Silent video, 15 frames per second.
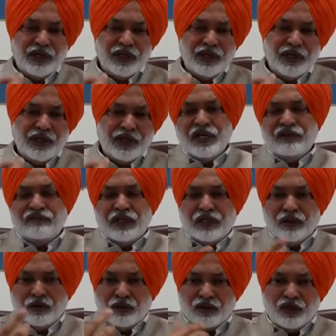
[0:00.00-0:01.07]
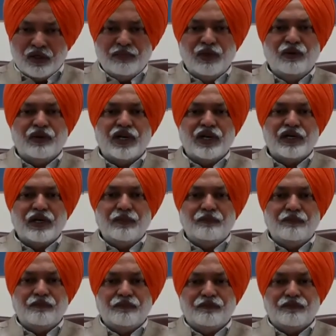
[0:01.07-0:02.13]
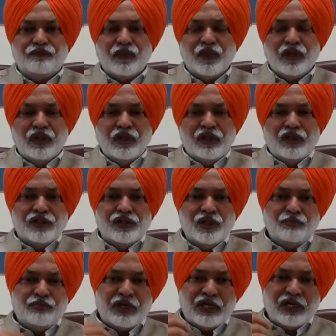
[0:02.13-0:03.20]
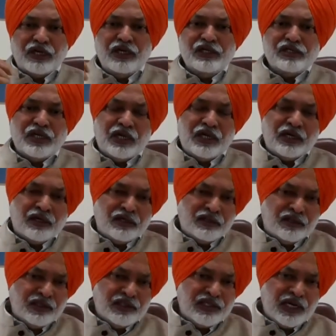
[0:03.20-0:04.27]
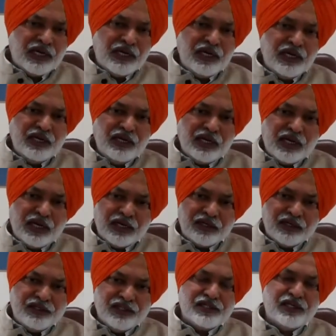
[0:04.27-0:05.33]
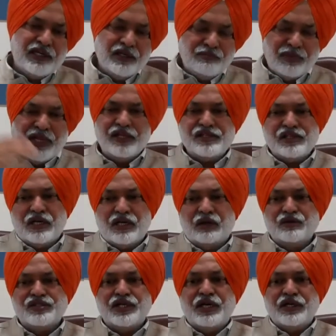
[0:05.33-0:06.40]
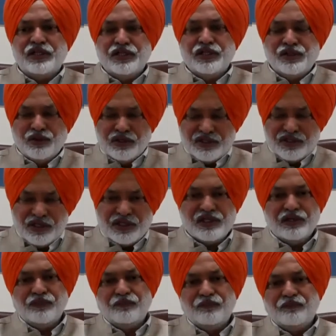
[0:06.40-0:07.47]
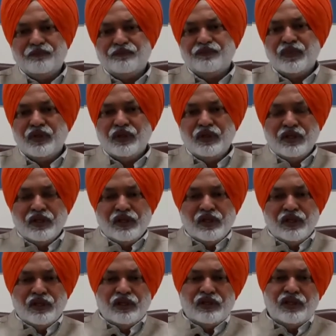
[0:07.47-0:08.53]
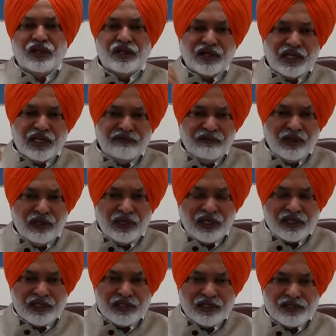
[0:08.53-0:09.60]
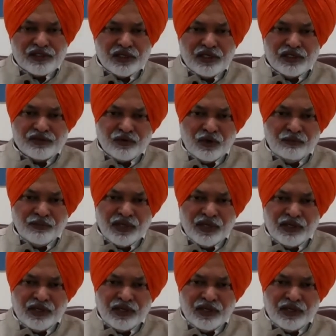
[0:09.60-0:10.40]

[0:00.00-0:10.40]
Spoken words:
offending vehicle could not be located, the parties are residing at a distant place outside the jurisdiction, the driving license is from a